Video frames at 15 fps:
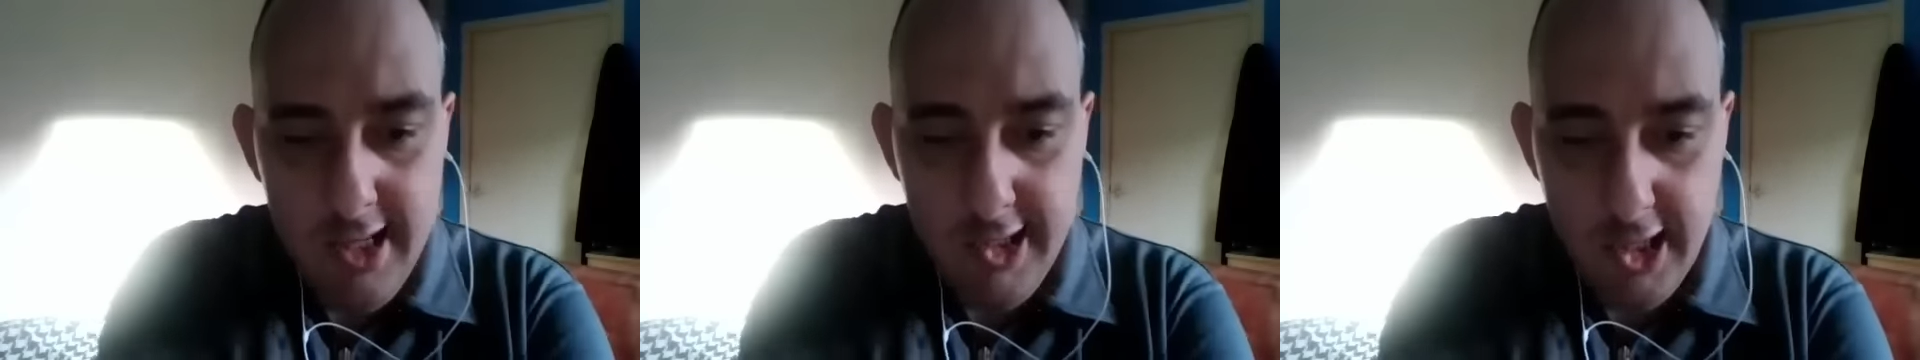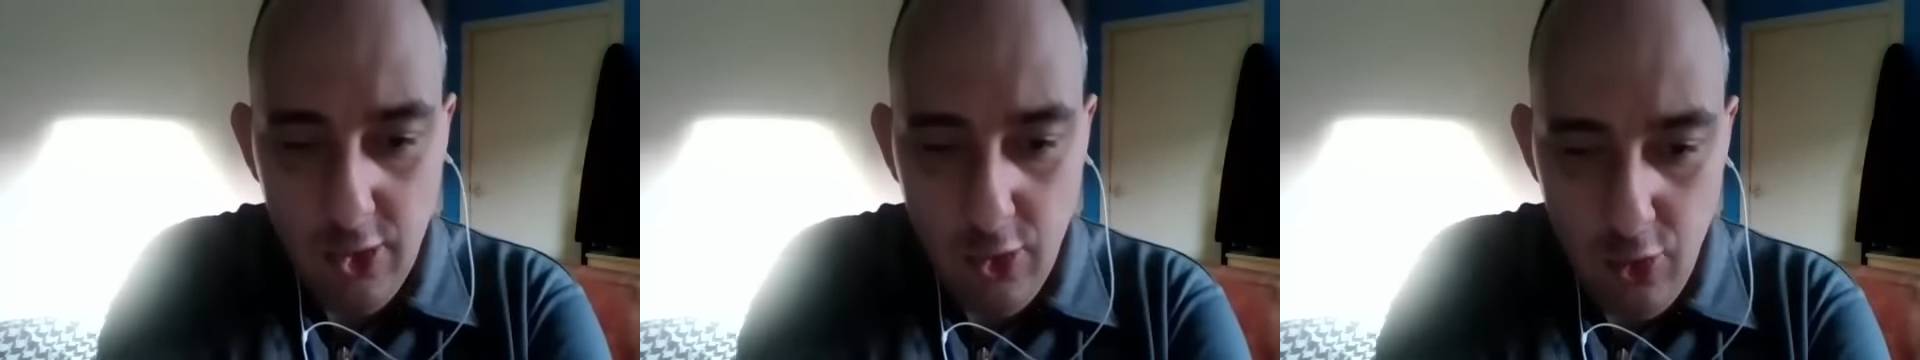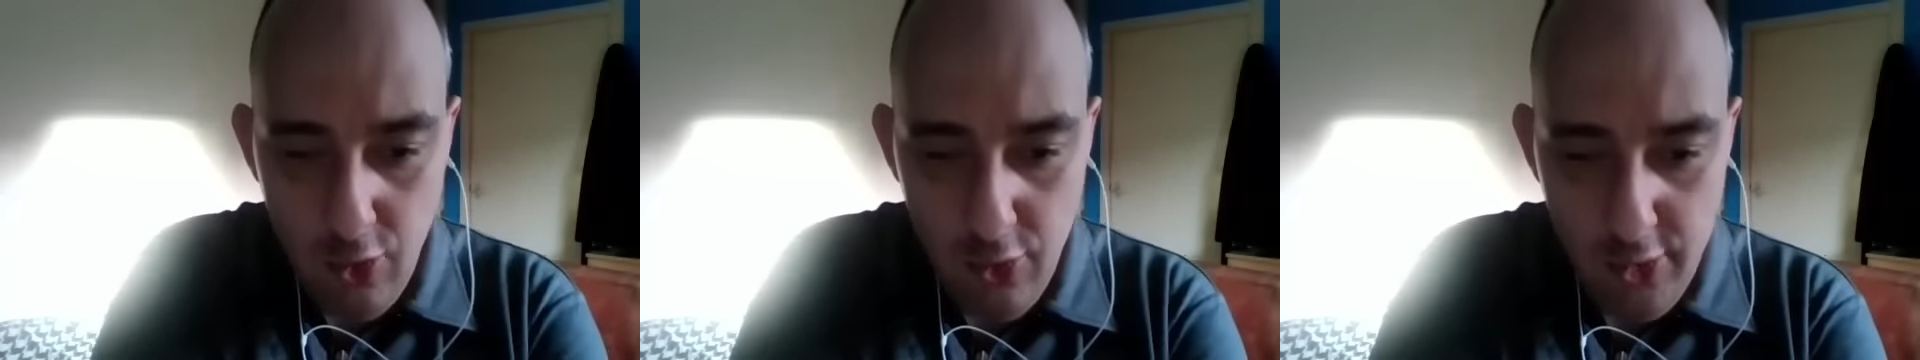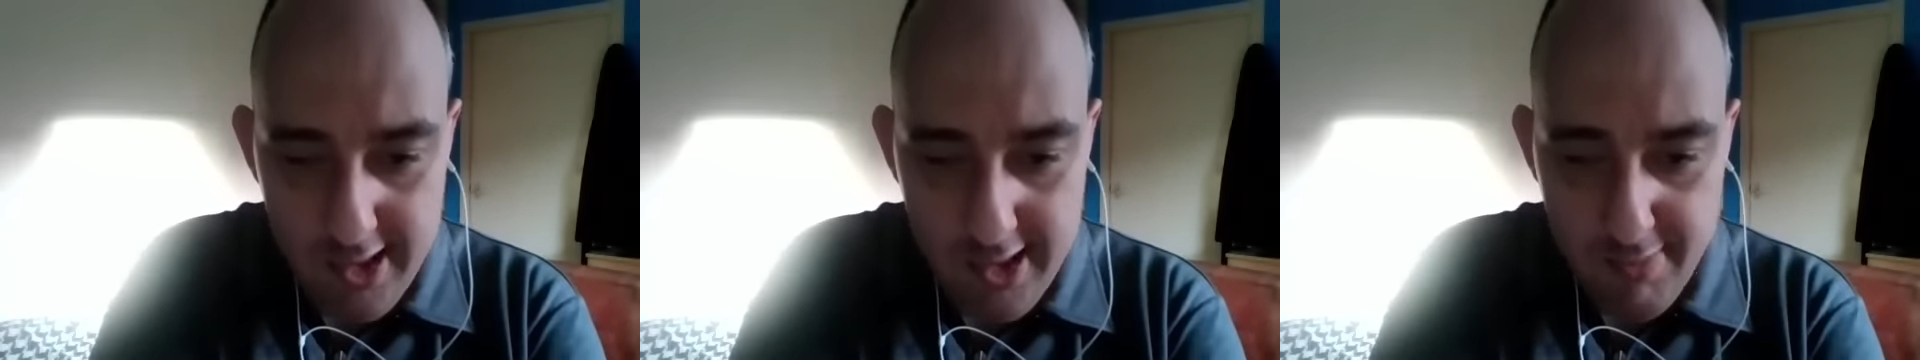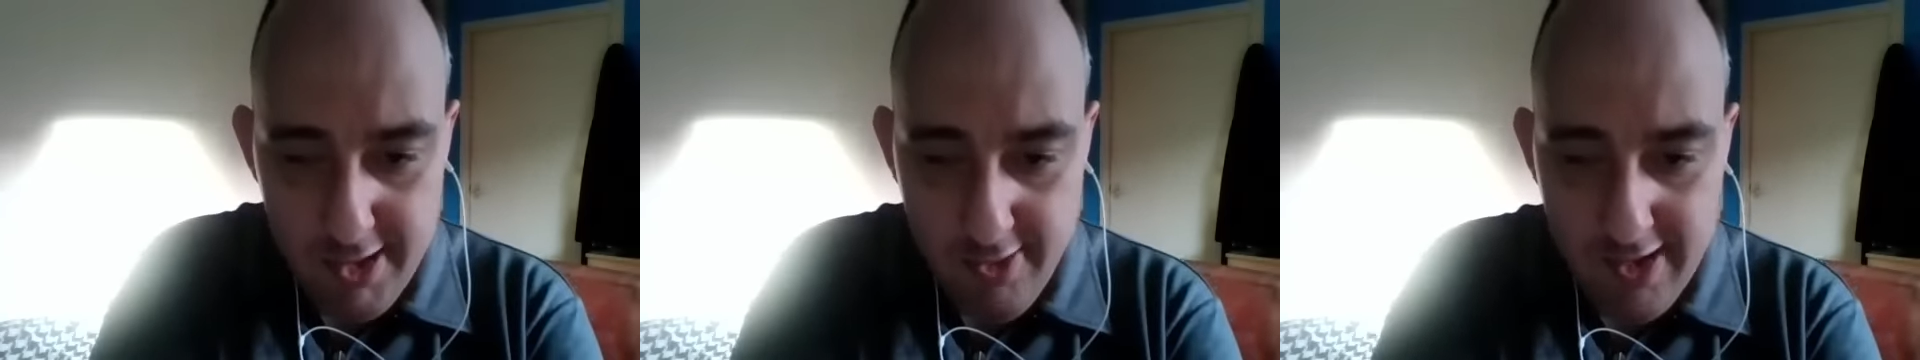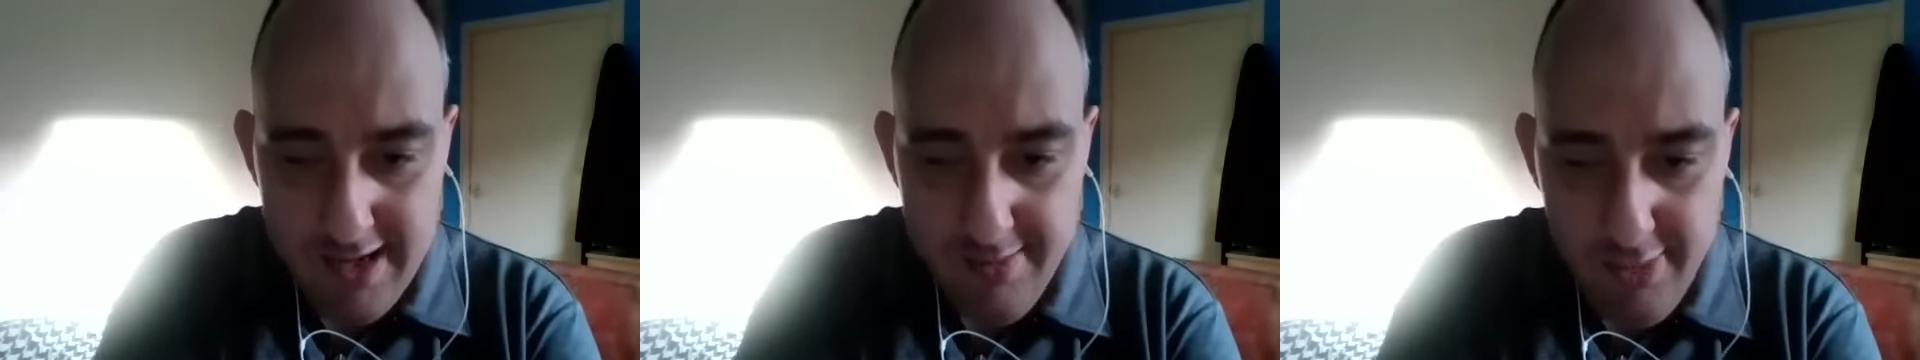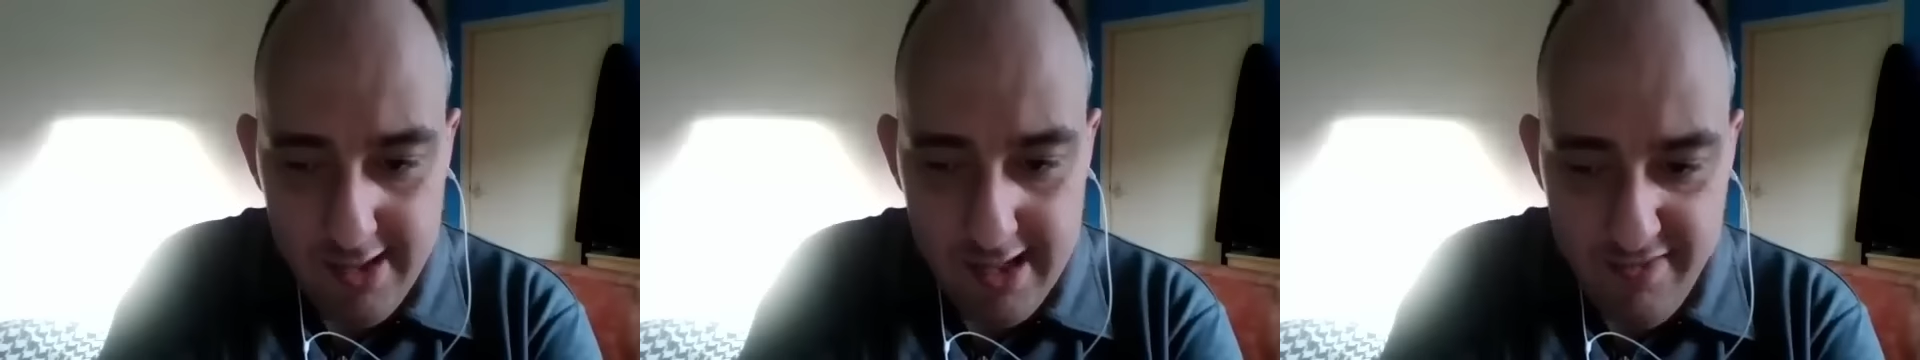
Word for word: to you, the subscribers,